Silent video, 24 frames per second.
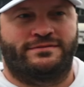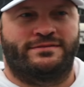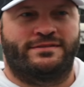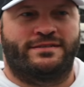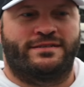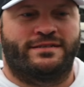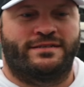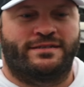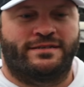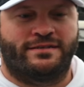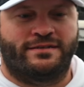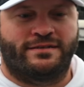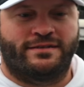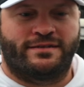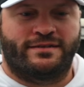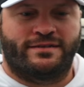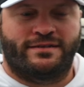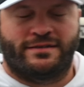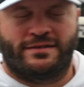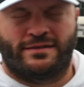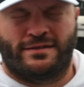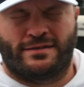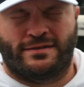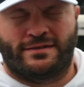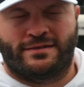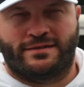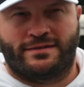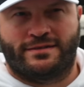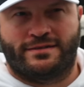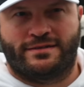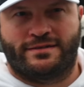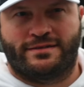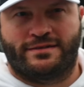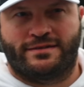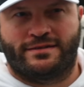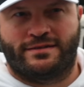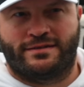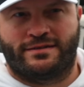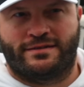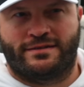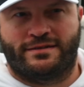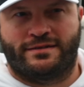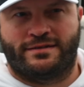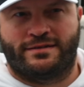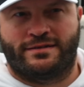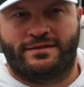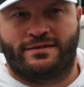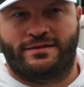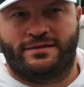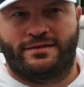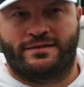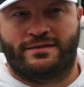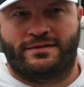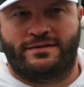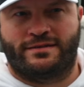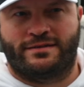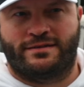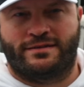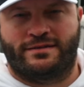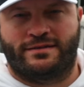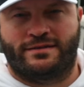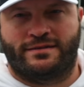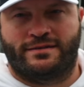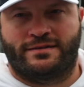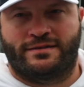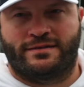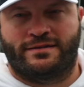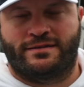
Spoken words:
(silent)